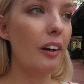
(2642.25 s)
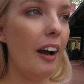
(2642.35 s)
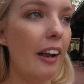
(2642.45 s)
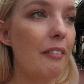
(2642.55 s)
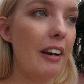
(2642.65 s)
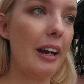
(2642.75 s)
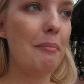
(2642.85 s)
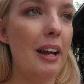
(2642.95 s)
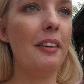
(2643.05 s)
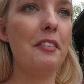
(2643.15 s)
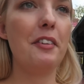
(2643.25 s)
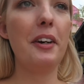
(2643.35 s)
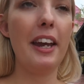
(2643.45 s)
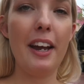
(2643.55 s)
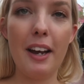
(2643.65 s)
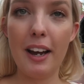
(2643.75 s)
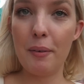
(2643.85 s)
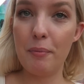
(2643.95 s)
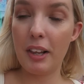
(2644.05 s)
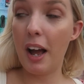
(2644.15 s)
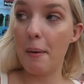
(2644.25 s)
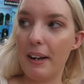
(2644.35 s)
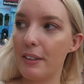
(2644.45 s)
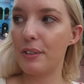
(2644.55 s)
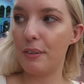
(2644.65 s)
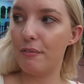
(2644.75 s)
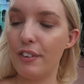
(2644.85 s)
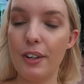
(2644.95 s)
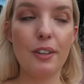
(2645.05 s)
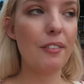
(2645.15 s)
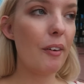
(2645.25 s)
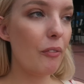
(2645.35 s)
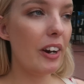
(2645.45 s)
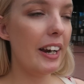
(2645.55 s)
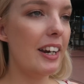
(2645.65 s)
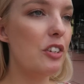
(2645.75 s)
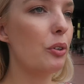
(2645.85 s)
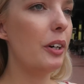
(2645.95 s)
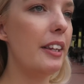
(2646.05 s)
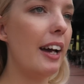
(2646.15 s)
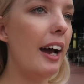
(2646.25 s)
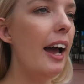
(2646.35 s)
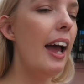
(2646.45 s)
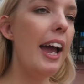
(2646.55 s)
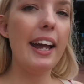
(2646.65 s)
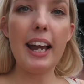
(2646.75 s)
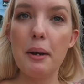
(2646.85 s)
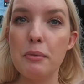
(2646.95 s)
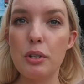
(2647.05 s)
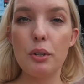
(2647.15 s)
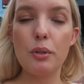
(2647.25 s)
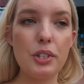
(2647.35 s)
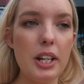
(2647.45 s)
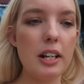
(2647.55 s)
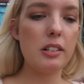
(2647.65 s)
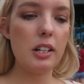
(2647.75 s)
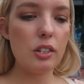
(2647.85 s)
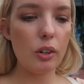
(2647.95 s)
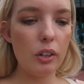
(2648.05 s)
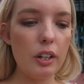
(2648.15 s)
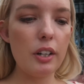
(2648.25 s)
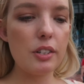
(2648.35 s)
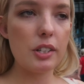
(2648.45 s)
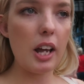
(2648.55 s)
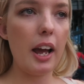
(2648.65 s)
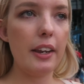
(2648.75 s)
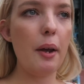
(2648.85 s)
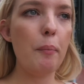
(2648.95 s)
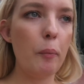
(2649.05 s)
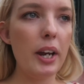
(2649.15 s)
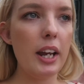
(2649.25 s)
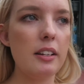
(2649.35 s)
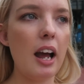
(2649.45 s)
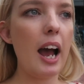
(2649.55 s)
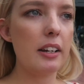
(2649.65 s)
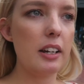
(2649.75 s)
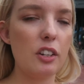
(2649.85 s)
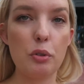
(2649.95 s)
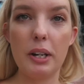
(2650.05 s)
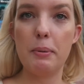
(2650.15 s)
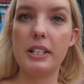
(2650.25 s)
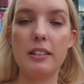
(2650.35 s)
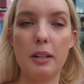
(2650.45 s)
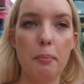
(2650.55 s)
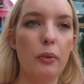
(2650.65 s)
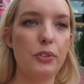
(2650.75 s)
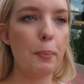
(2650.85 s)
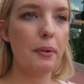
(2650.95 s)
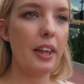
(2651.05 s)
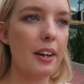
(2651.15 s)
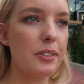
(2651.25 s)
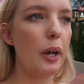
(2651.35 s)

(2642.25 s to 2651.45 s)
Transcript: I highly recommend if you're here and like Mexican food. Really enjoyed that. It came to $60, and then we added a 20% tip on top of that.